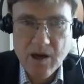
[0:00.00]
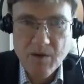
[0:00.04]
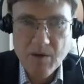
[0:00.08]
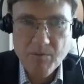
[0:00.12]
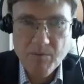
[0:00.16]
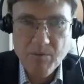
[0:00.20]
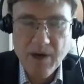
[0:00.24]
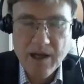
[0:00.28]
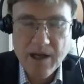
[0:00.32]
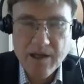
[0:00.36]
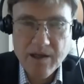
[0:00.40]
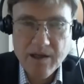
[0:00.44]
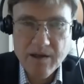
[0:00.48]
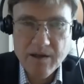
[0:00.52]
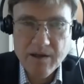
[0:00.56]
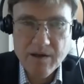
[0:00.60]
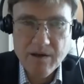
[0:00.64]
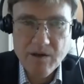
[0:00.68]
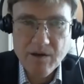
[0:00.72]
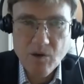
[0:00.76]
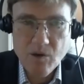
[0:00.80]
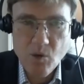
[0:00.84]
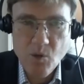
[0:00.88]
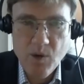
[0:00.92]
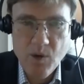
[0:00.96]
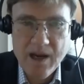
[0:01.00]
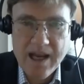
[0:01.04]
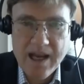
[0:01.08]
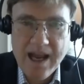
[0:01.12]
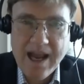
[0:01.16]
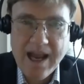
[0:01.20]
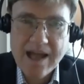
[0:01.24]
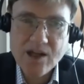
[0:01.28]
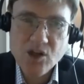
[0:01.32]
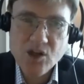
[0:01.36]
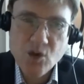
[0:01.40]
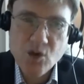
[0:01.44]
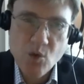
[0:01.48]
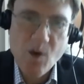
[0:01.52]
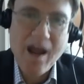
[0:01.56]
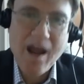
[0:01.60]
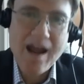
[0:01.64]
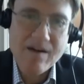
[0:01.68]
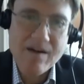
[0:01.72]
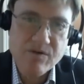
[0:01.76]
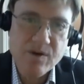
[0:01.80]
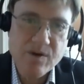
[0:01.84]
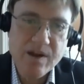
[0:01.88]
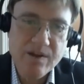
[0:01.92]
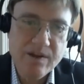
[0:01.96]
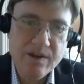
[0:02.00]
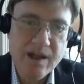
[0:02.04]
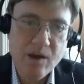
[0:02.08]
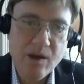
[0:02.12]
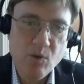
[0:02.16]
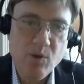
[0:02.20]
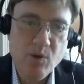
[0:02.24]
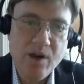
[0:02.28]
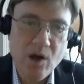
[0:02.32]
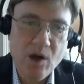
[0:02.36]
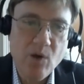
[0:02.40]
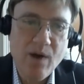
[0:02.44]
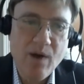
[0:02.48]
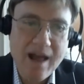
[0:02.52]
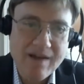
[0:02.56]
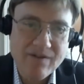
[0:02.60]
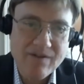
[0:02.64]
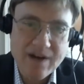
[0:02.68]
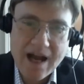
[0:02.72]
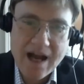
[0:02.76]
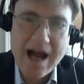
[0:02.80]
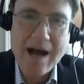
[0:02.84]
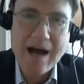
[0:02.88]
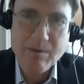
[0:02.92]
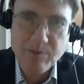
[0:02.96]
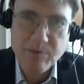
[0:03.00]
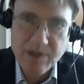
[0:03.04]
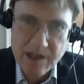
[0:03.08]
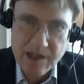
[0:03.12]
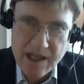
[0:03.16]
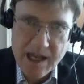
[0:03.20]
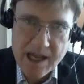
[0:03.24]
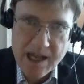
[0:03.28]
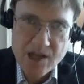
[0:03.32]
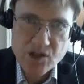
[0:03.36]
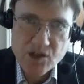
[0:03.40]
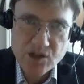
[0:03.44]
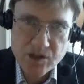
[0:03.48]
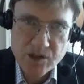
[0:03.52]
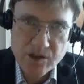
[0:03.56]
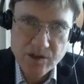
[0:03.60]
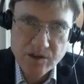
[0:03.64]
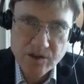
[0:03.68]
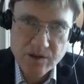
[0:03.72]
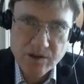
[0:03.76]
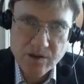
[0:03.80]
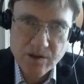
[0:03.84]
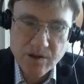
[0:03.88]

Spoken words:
but we can't do everything. We don't have an obligation